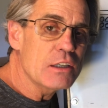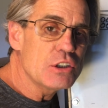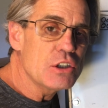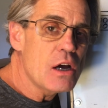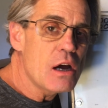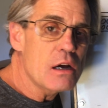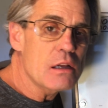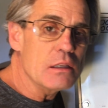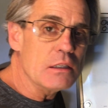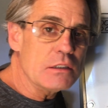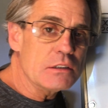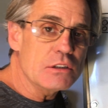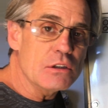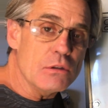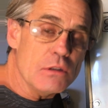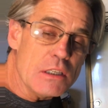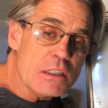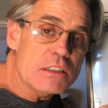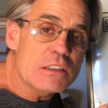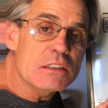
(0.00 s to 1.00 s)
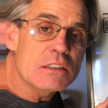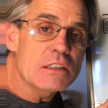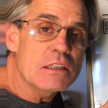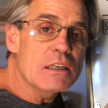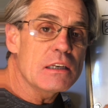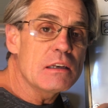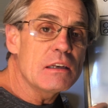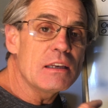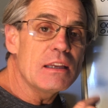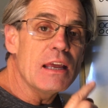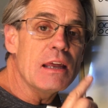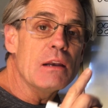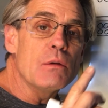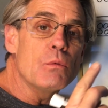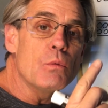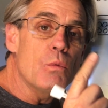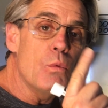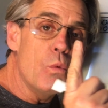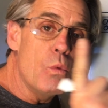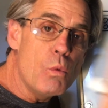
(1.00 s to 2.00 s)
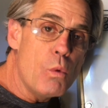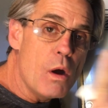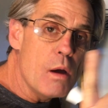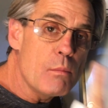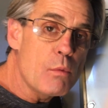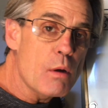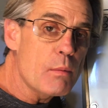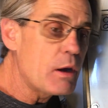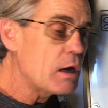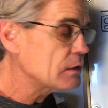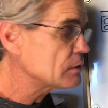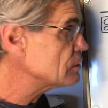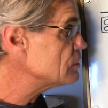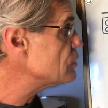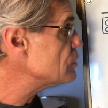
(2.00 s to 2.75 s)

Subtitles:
chocolate. So let's get one more box of